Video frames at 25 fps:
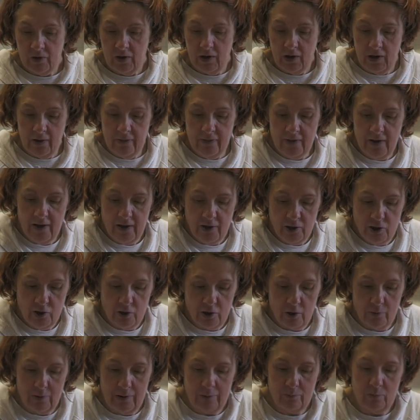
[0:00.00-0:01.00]
And then you
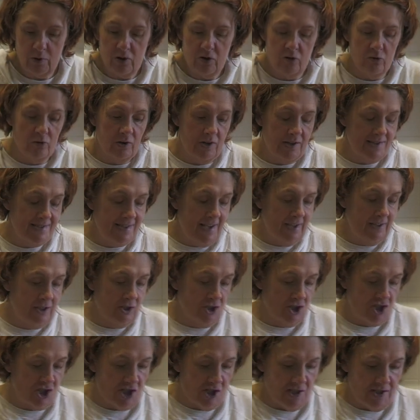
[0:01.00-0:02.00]
go in with your
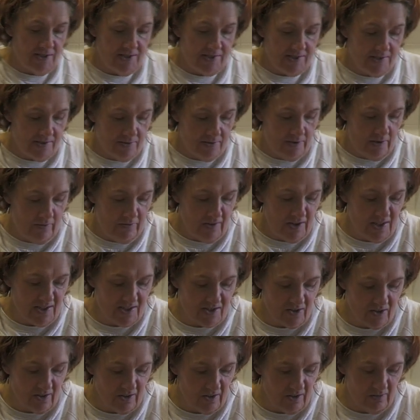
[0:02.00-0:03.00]
lasagna sheets. Now
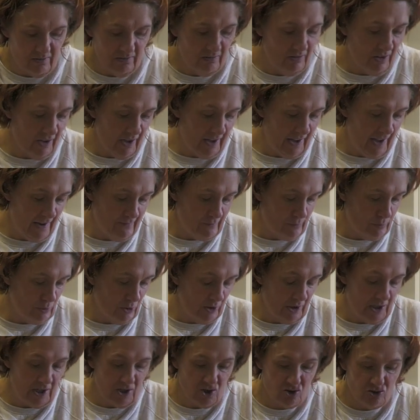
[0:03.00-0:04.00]
these are, like
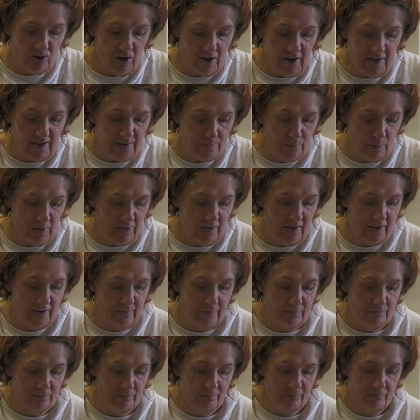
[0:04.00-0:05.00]
everybody, dry,
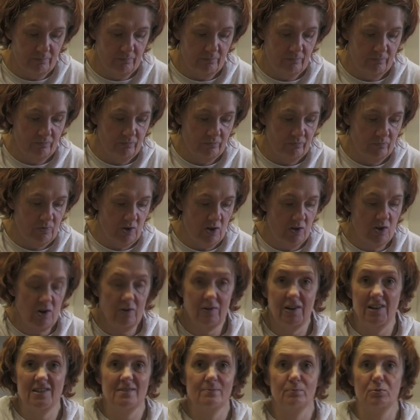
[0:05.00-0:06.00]
but you
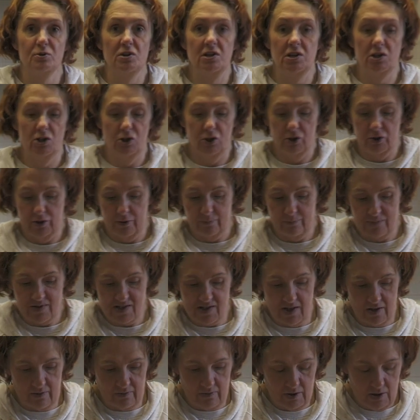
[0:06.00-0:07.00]
don't need to pre-cook them,
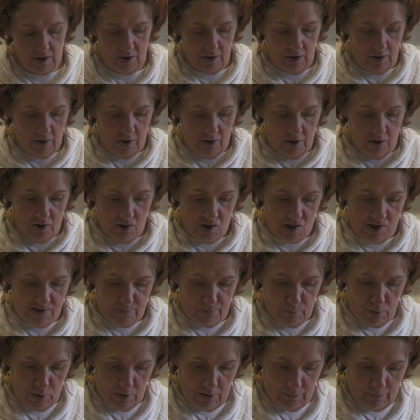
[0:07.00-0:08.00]
so
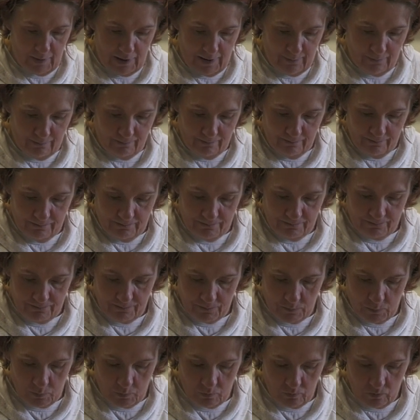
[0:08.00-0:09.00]
just put them in.
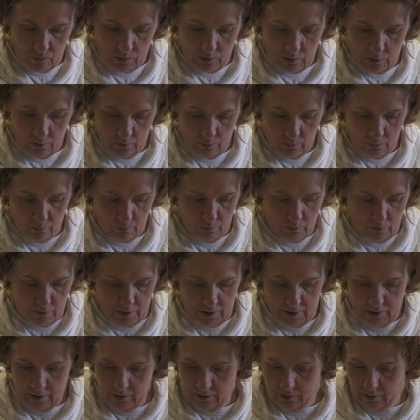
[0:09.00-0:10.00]

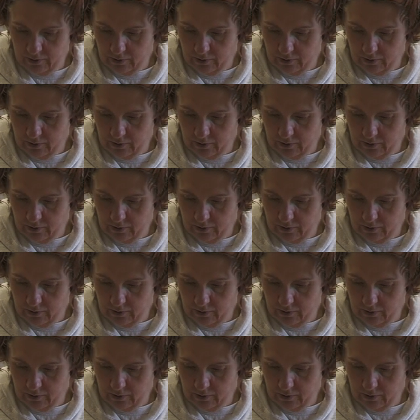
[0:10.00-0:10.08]
1,